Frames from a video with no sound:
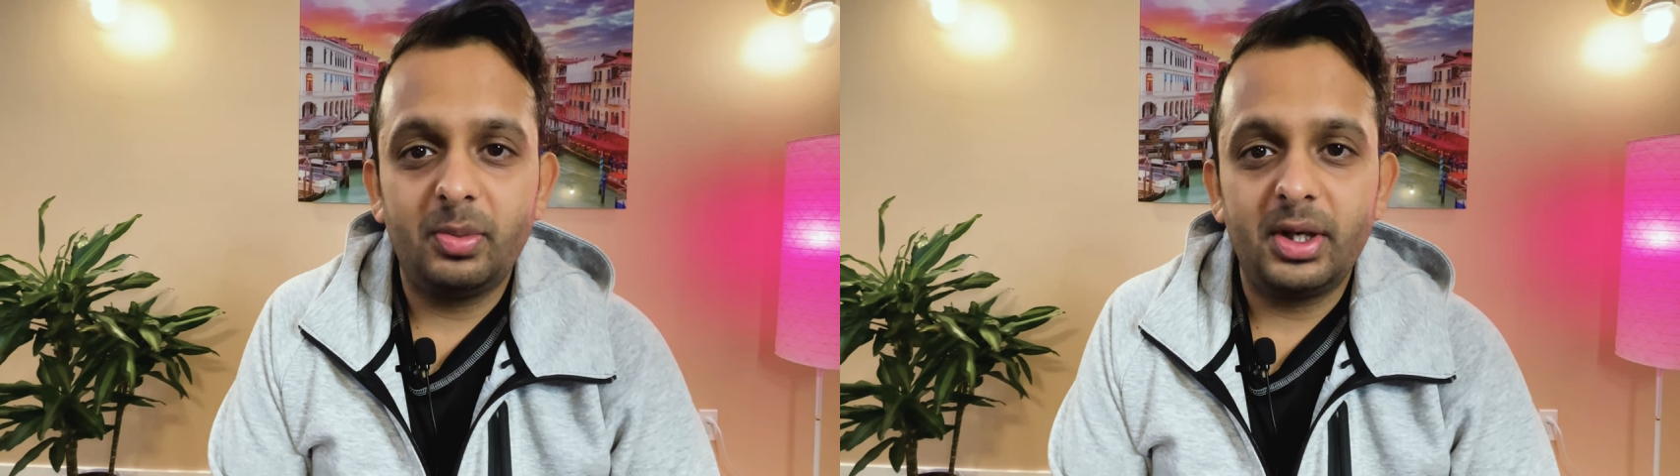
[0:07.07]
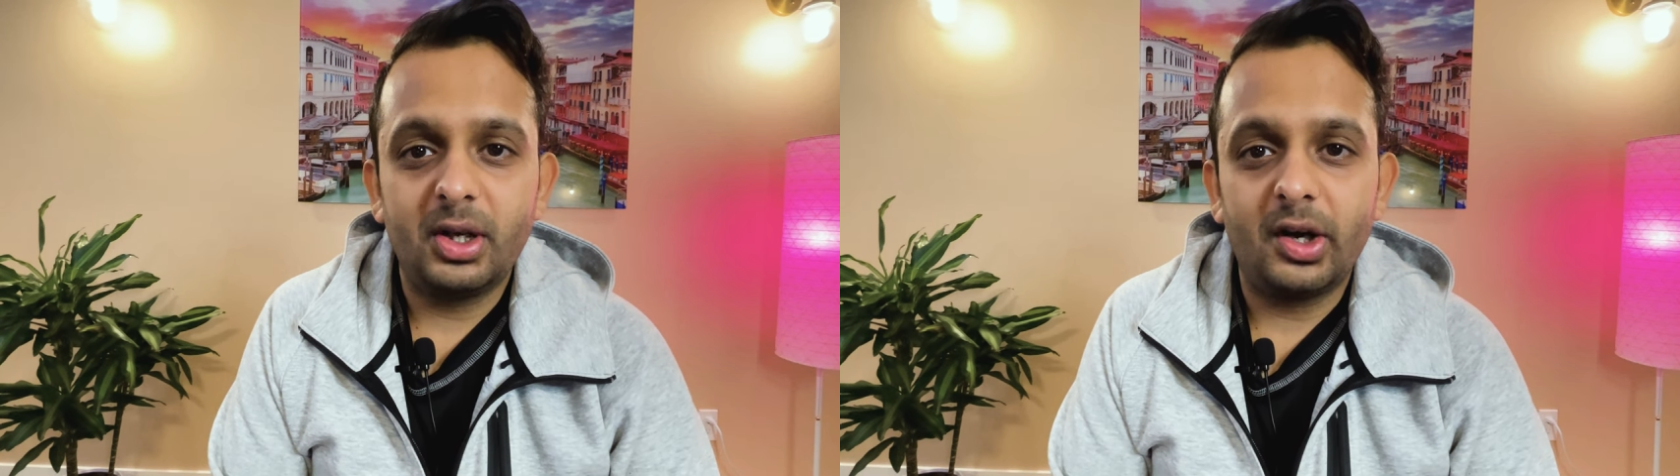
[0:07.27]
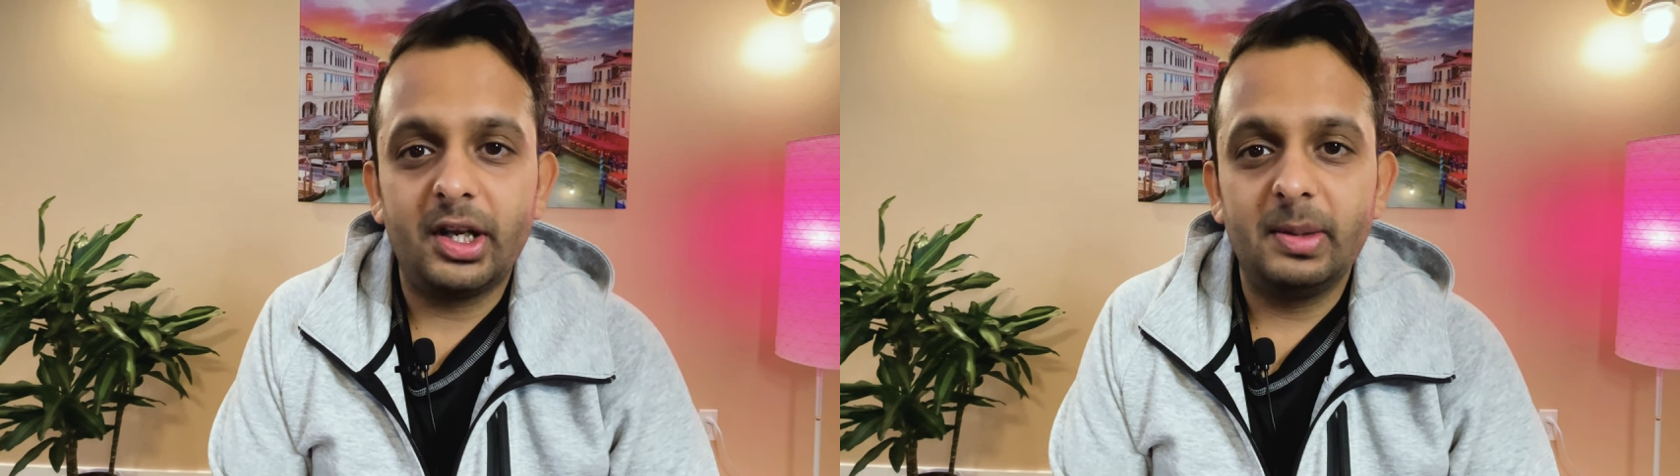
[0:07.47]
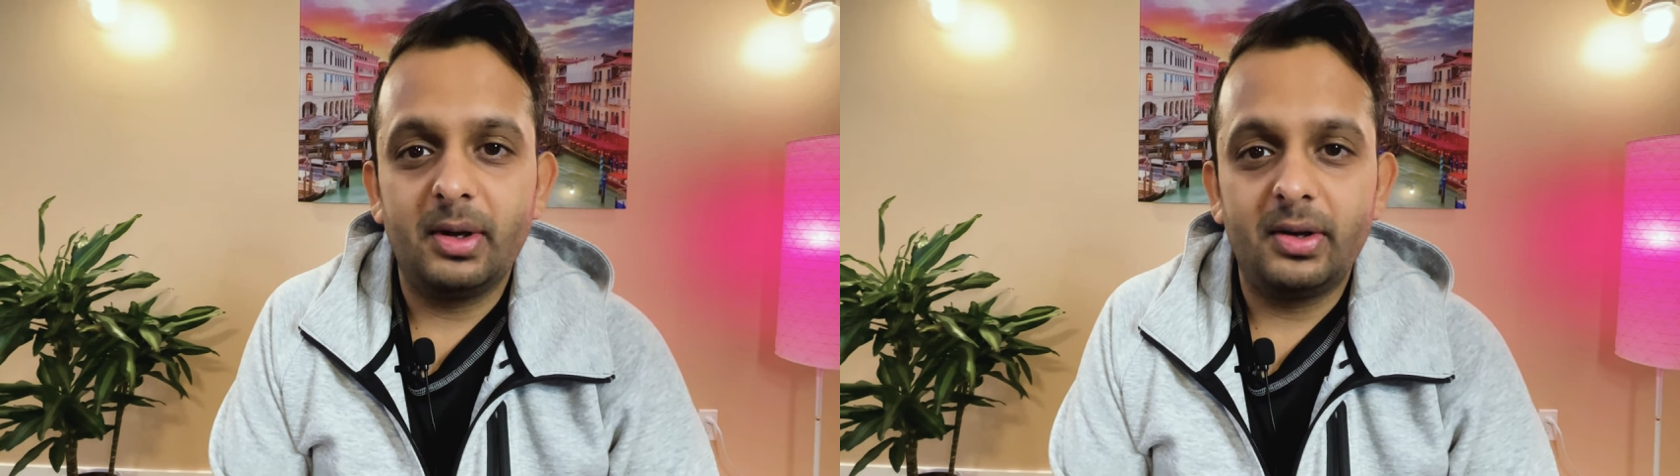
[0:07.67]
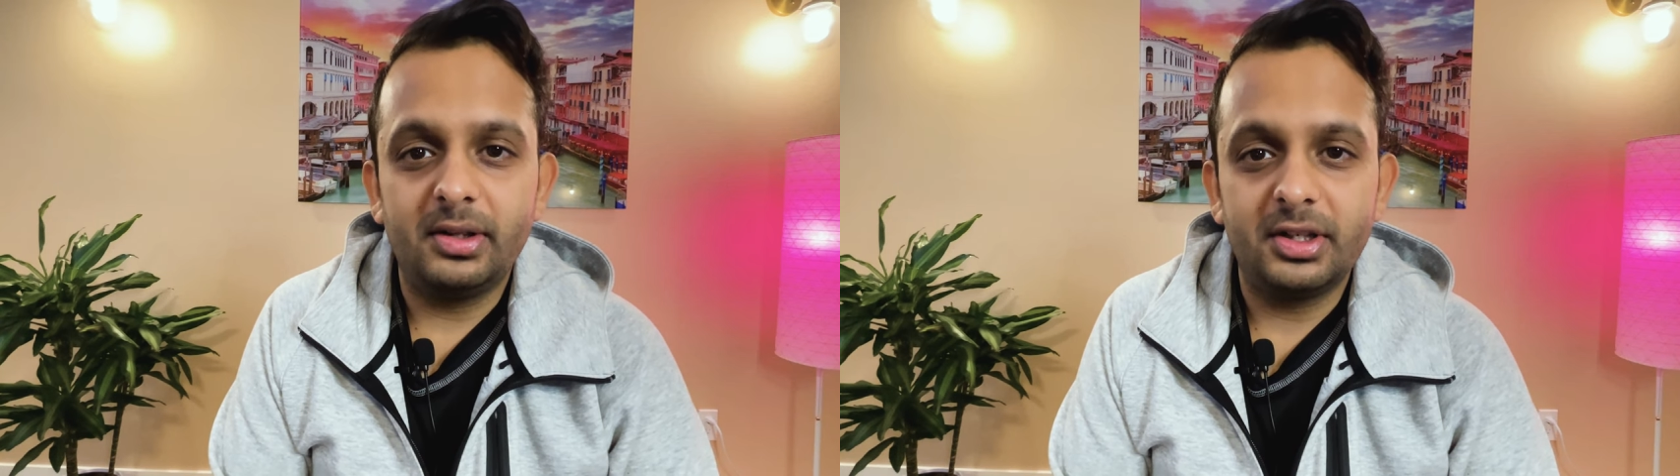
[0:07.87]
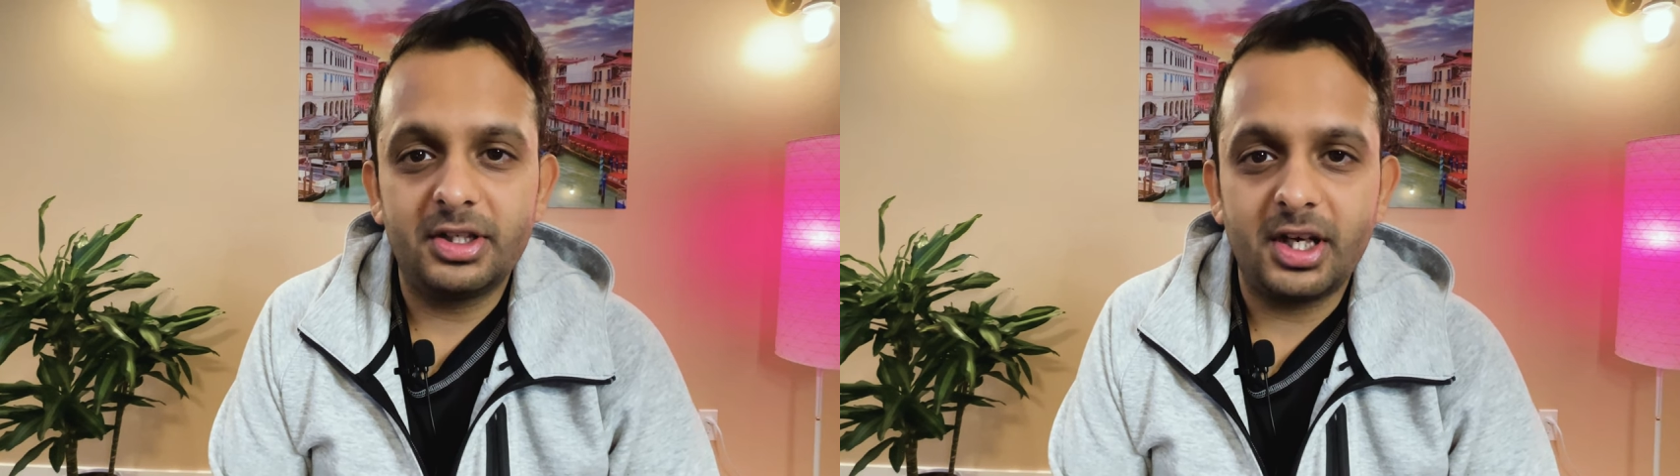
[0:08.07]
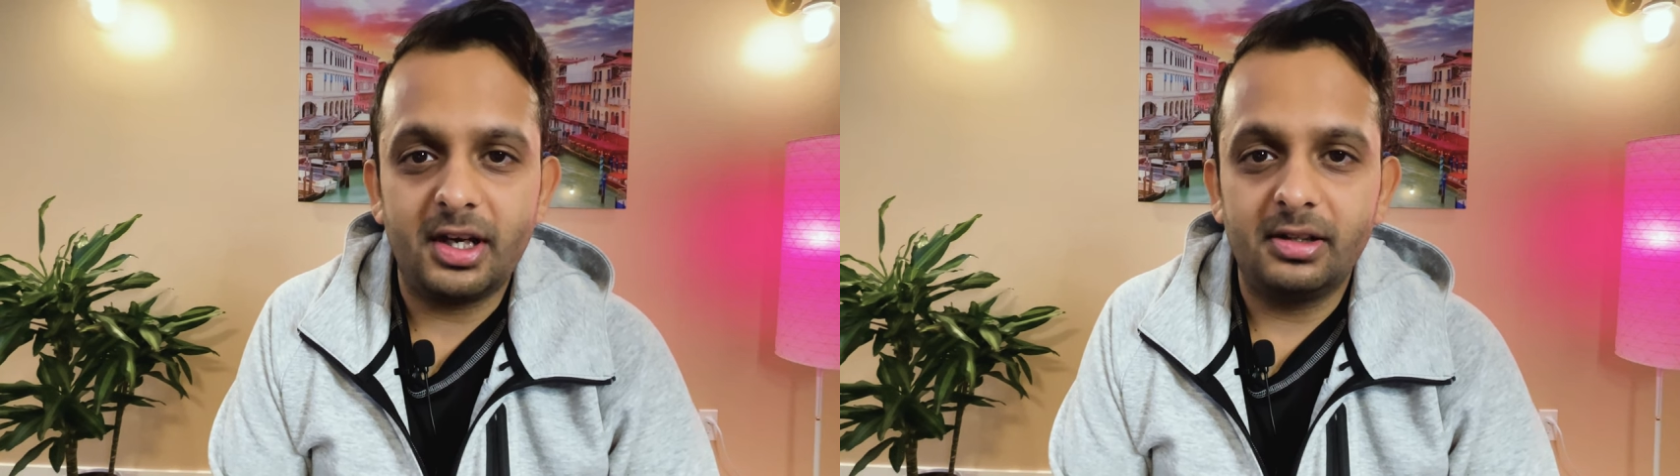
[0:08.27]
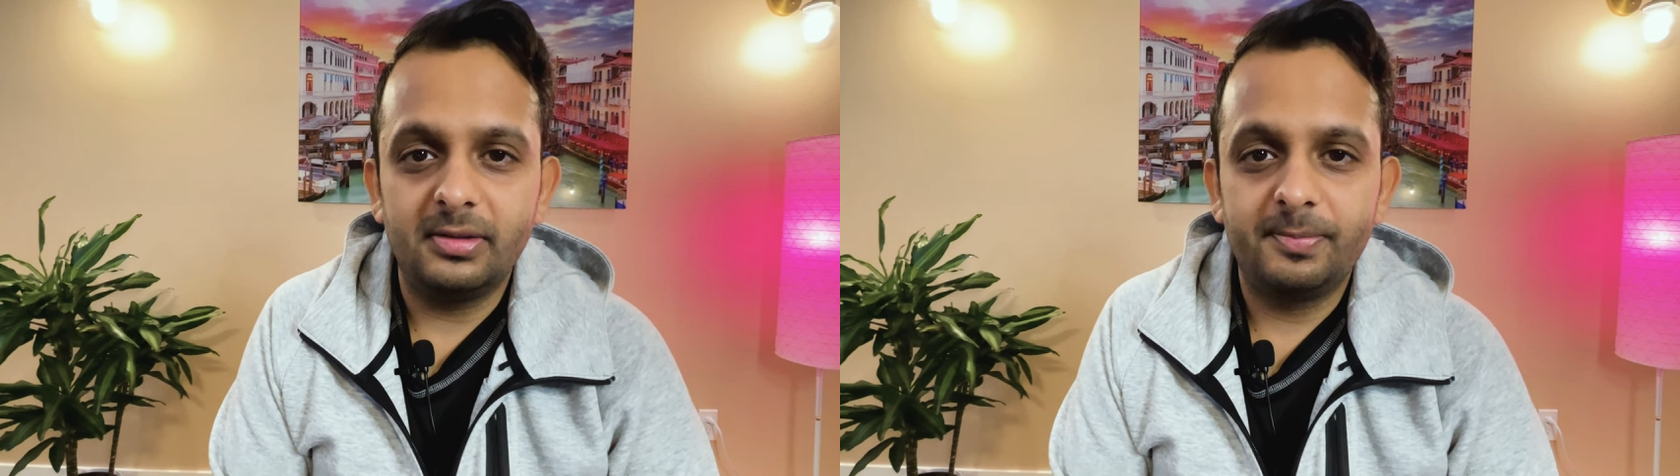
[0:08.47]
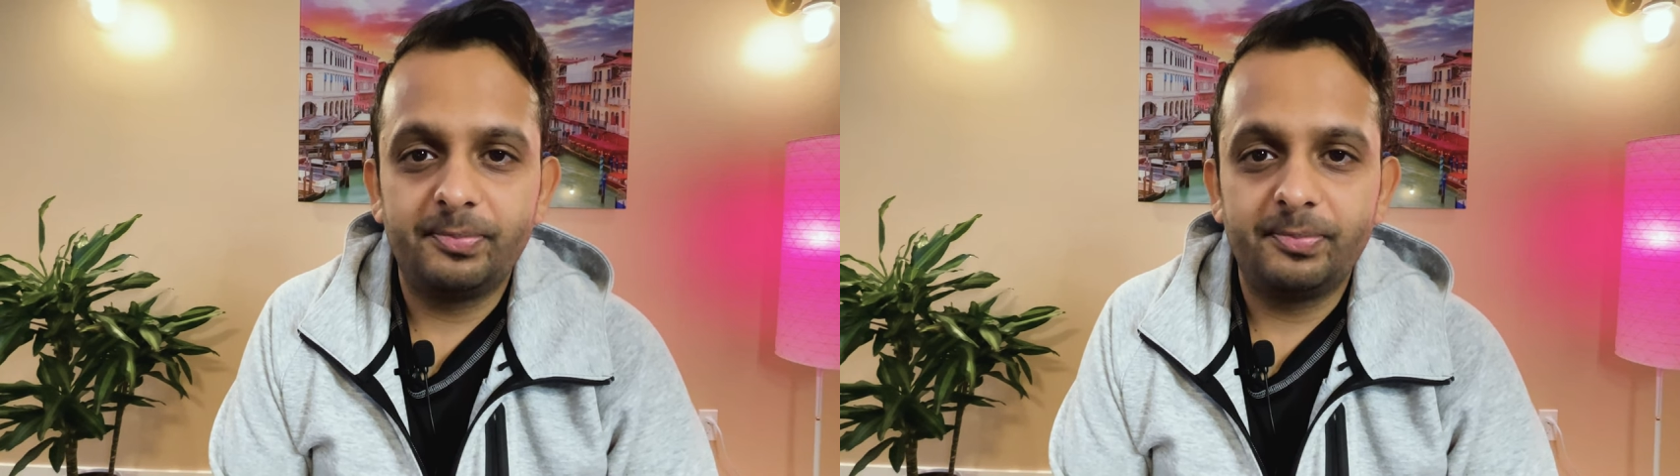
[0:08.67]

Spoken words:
to be talking about in this channel.